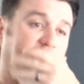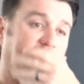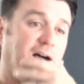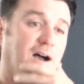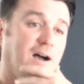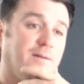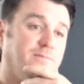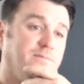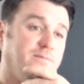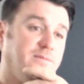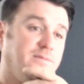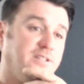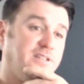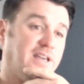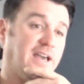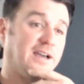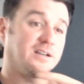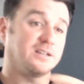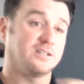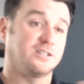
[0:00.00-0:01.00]
Um,
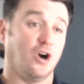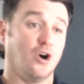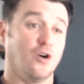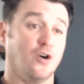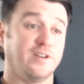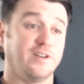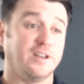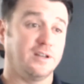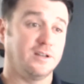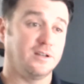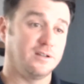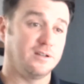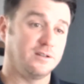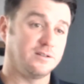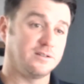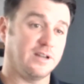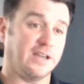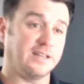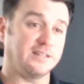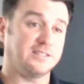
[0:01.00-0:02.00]
yeah, COVID
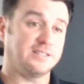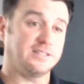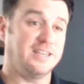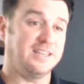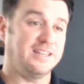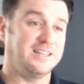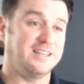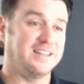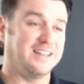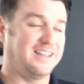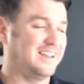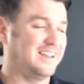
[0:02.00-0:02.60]
nineteen.